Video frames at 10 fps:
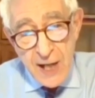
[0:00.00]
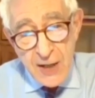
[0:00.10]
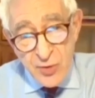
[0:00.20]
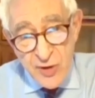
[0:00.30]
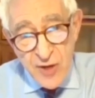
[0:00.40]

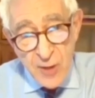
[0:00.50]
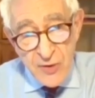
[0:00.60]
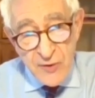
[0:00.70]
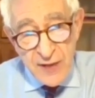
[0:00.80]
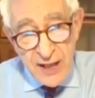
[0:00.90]
as a
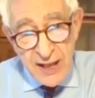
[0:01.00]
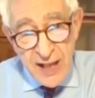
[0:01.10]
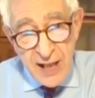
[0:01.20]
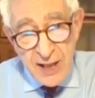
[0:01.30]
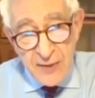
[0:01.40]
result of
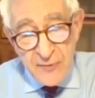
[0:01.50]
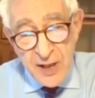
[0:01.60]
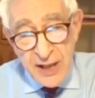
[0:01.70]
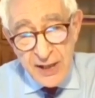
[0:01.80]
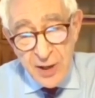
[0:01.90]

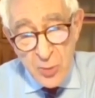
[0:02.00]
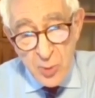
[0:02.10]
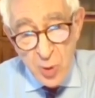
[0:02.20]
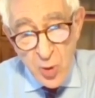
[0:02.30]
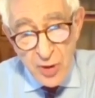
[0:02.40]
the
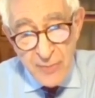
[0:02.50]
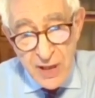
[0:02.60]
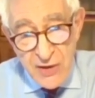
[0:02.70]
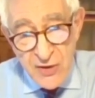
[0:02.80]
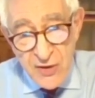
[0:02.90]
noble lord, the
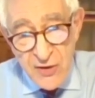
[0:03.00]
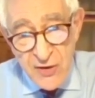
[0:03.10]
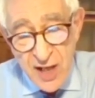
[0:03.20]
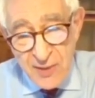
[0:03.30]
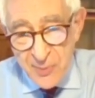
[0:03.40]
minister's
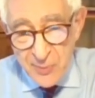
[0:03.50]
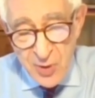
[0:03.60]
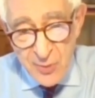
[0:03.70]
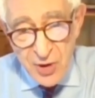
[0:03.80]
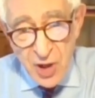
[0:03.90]
statement,
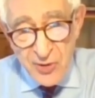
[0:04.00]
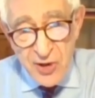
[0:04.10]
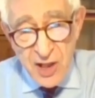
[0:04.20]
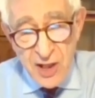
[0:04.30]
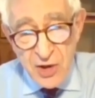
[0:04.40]
to which I'll
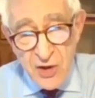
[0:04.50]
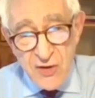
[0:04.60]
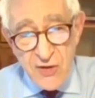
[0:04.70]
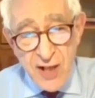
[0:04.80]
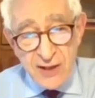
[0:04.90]
return in
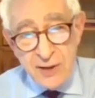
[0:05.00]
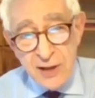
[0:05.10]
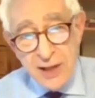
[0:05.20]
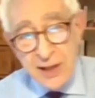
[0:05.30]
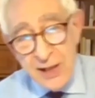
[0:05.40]
just a
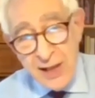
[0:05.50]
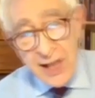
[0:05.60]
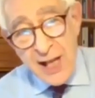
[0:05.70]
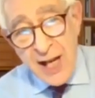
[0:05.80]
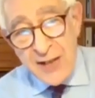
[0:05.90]
second.
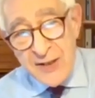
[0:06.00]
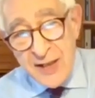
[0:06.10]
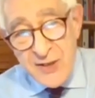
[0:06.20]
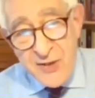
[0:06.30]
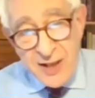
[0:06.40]
And
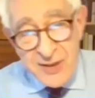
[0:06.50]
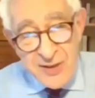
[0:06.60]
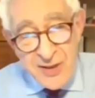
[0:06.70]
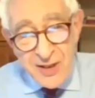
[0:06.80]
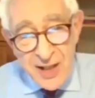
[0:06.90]
the
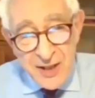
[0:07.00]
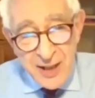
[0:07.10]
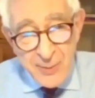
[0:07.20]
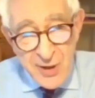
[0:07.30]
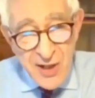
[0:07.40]
second
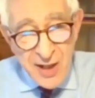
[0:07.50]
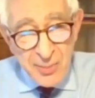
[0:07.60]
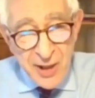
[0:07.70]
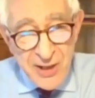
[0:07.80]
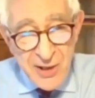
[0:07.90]
thing we
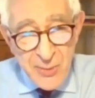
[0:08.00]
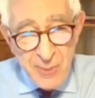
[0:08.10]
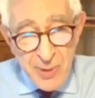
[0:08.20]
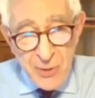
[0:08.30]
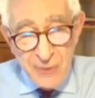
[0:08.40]
celebrate is
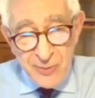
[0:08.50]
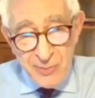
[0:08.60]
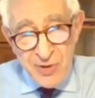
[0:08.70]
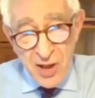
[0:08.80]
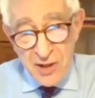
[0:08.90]
we're both
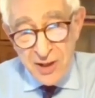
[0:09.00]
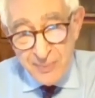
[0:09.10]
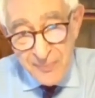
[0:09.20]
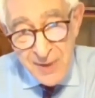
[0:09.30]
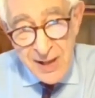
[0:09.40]
from
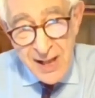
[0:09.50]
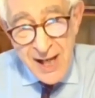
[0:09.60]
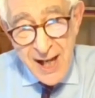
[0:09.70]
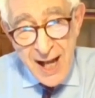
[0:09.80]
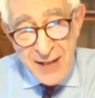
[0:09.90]
Tottenham.
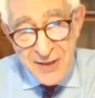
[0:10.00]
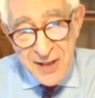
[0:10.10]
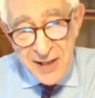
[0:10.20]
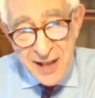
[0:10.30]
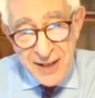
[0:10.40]
And
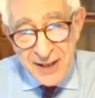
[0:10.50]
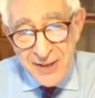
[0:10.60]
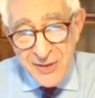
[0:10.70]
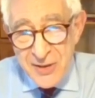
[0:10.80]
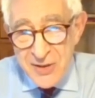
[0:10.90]
I
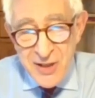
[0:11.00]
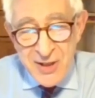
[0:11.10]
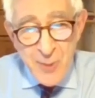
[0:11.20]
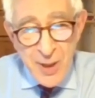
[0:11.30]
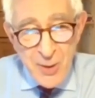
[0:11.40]
think that
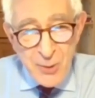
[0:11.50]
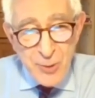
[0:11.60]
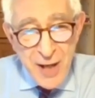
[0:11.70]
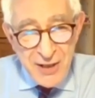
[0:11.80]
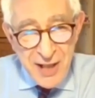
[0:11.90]
it's one of those
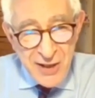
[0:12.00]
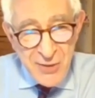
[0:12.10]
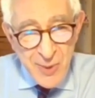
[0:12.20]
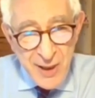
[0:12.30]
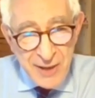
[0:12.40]
rare
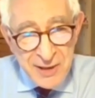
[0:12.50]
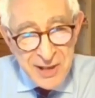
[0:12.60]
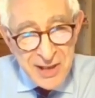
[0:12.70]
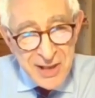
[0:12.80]
days when